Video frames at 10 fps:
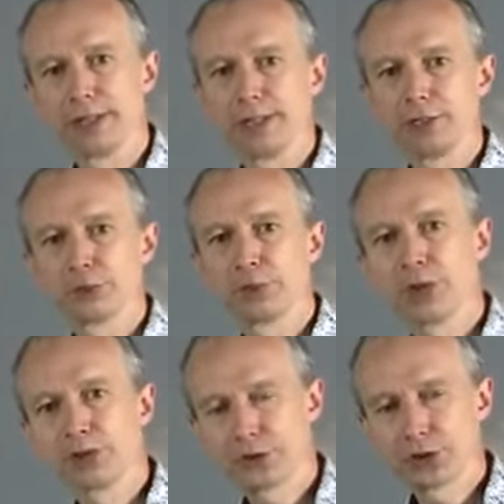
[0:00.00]
it's
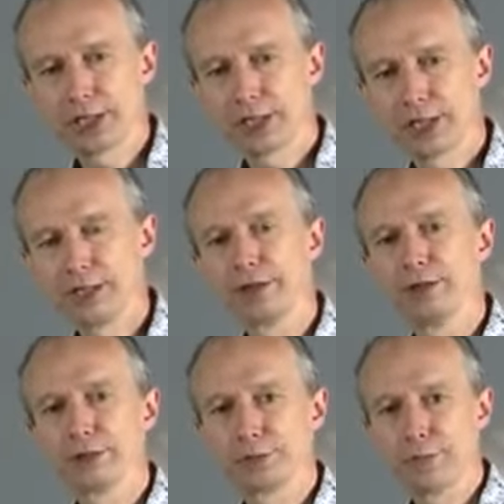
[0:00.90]
worth checking
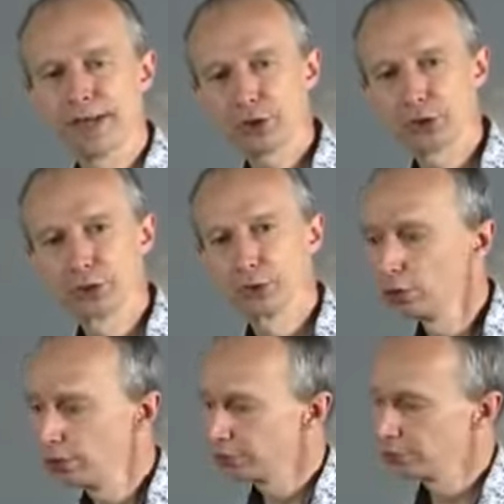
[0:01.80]
to make
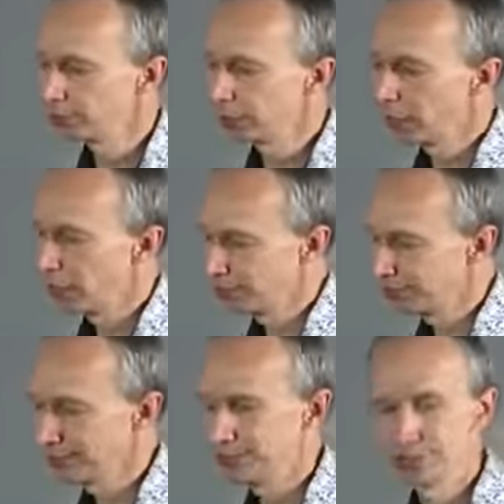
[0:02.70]
sure that the
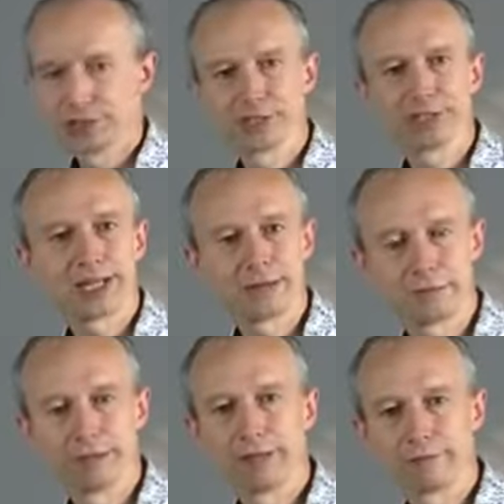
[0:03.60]
iris isn't at
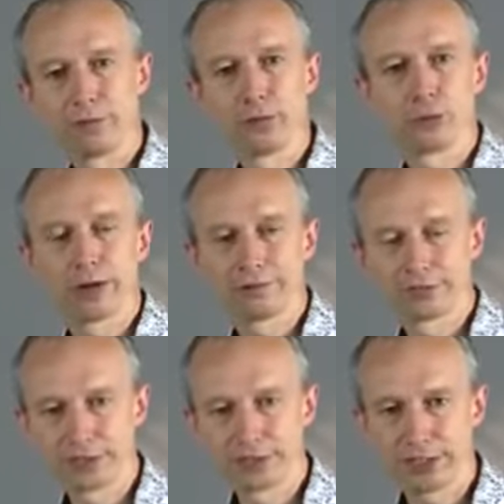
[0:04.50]
f11 or
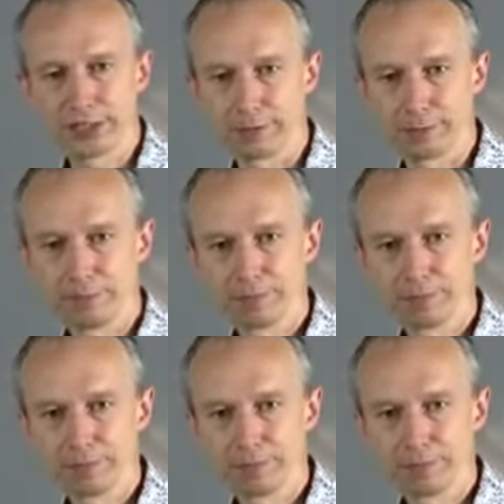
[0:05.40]
f16.